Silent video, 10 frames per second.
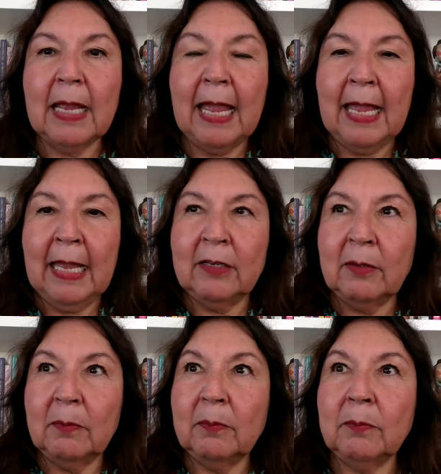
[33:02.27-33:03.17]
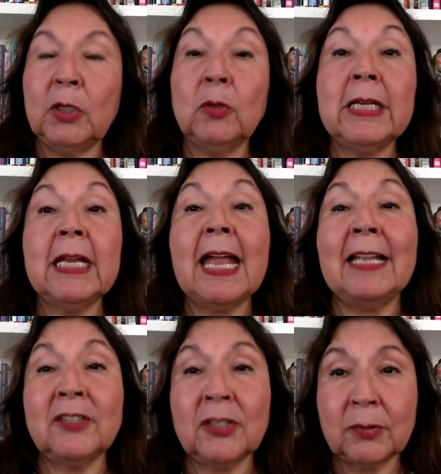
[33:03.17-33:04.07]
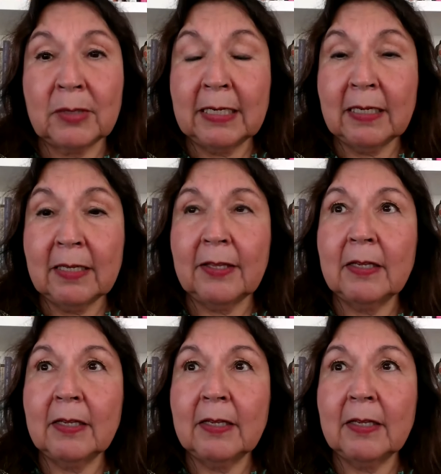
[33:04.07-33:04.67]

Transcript: and beauty and strength